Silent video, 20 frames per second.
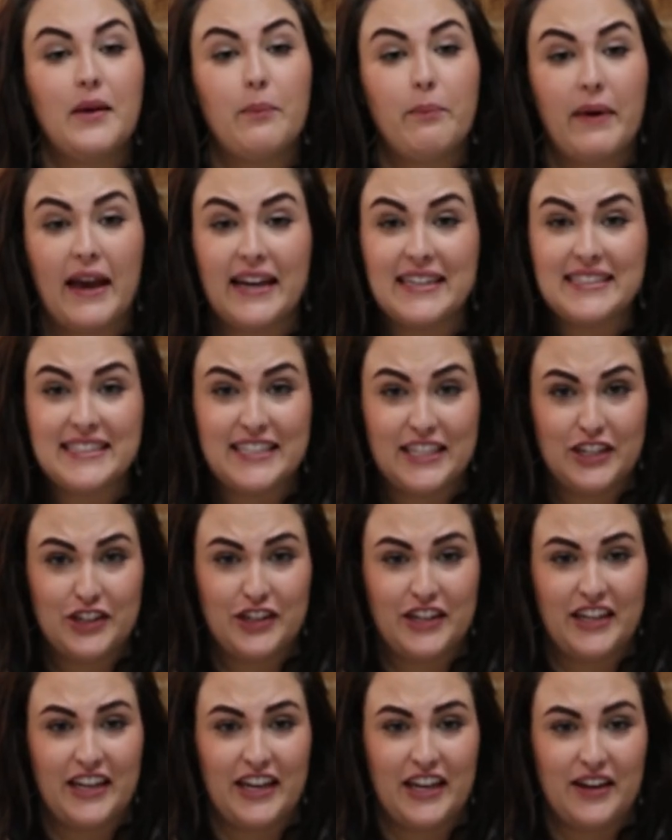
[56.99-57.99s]

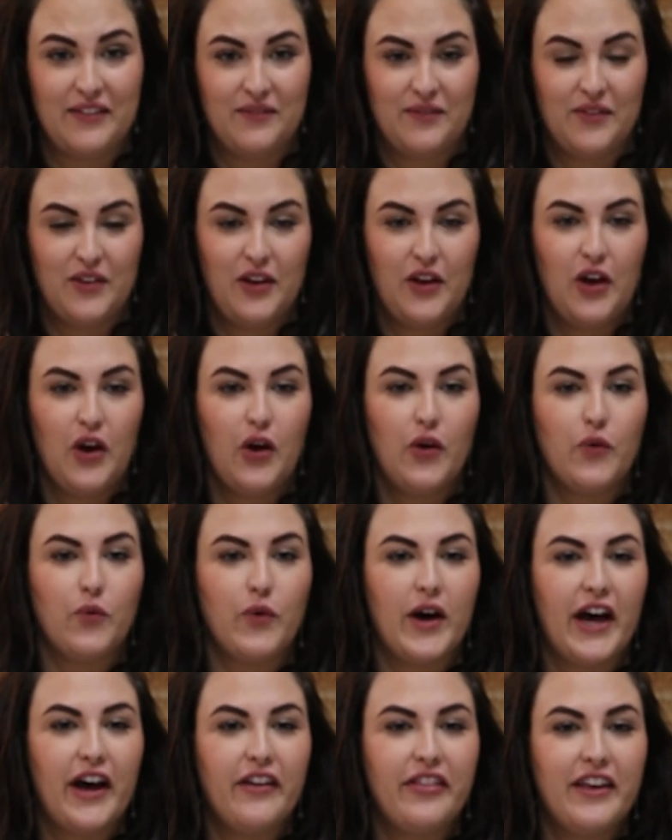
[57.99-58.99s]
Bacteria.
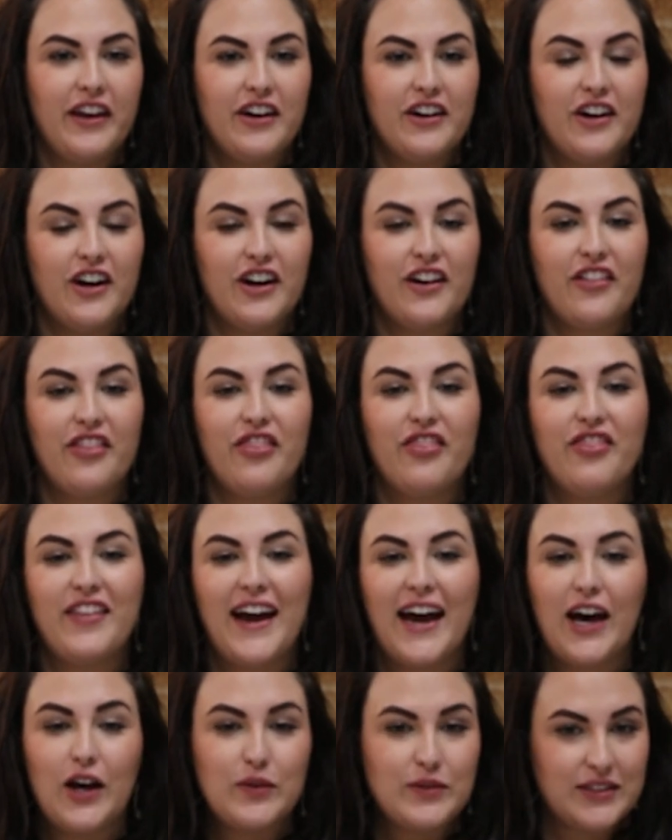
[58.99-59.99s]
While there are
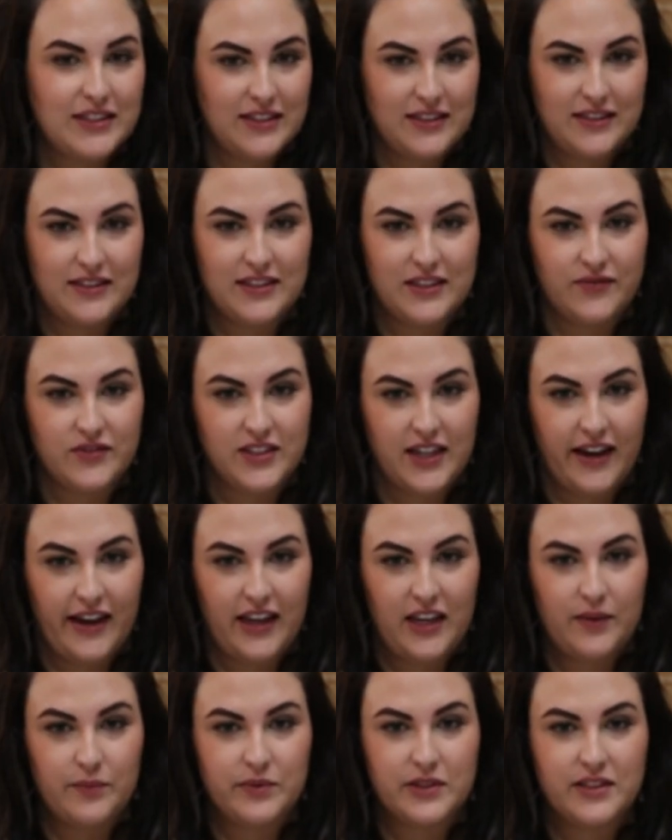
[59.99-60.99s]
thousands of
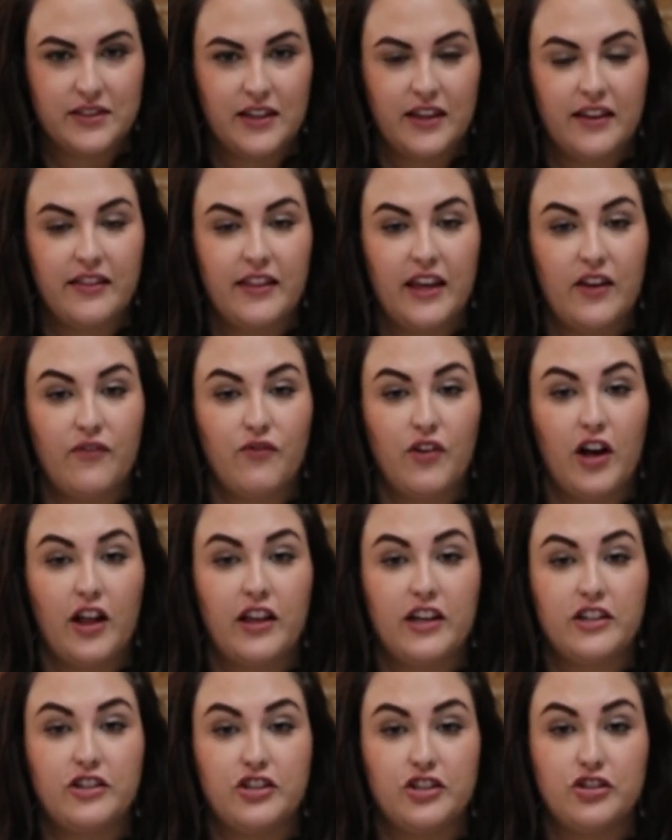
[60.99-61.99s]
types, they
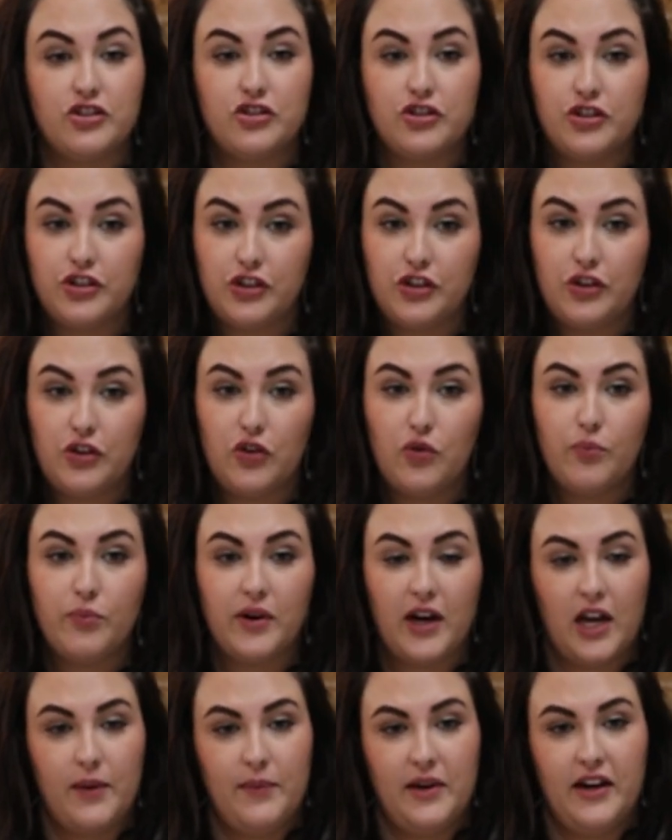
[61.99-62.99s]
fall into two
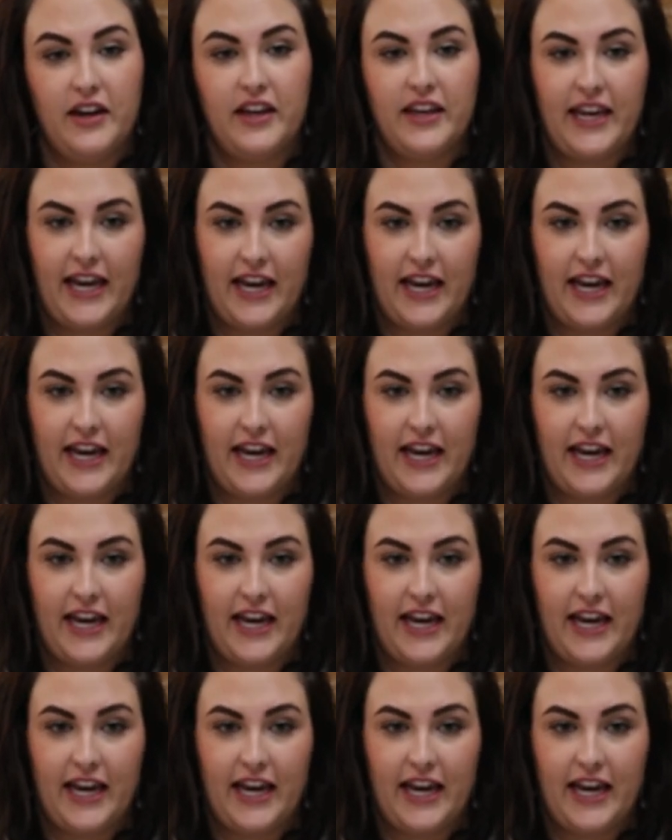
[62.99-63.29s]
primary